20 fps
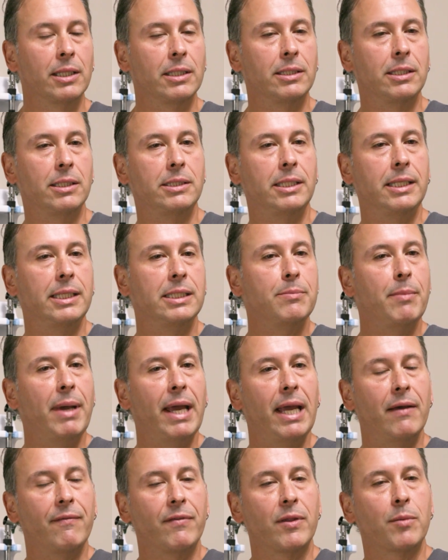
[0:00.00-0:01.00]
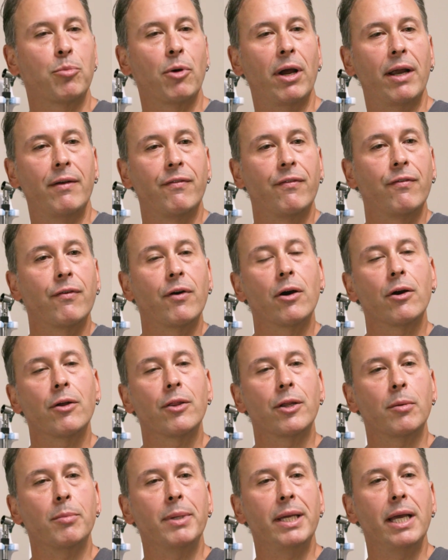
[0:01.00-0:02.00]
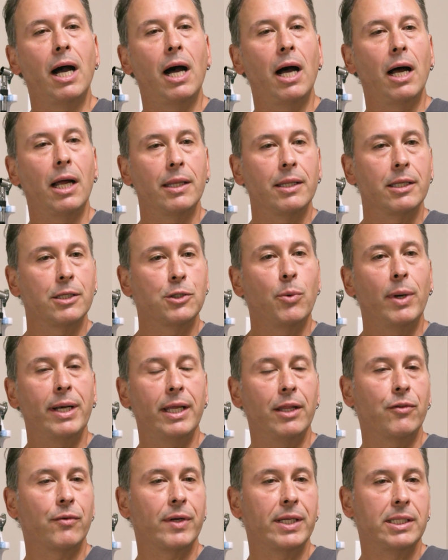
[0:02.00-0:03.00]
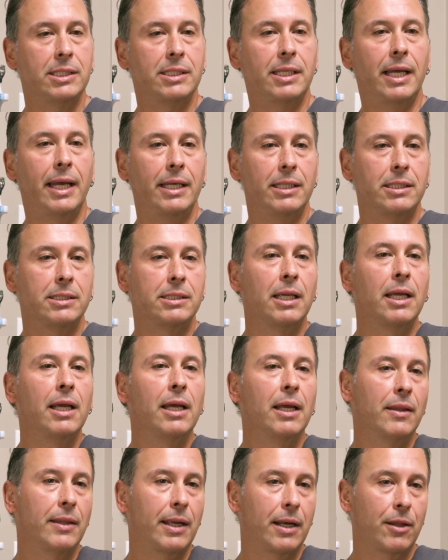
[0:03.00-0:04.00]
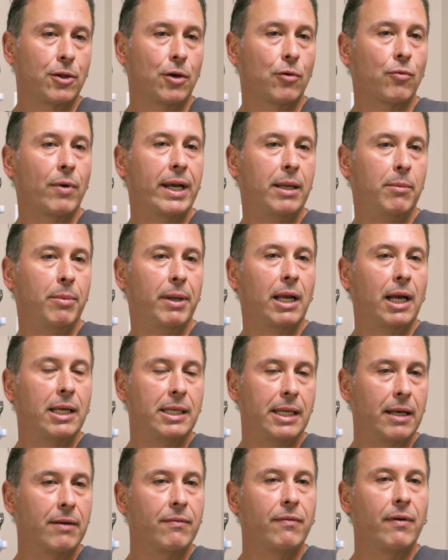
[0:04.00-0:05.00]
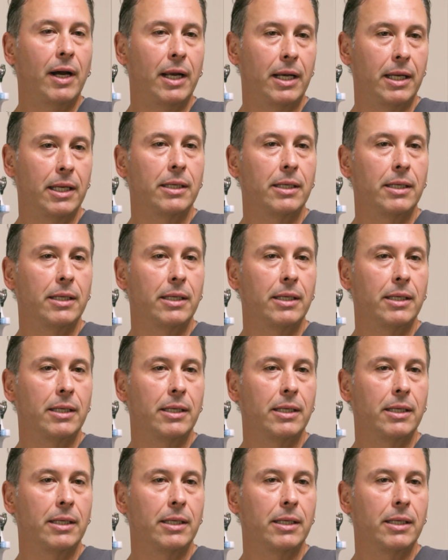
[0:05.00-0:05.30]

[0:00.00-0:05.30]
the disease may have spread further beyond the 23 states that it's already been identified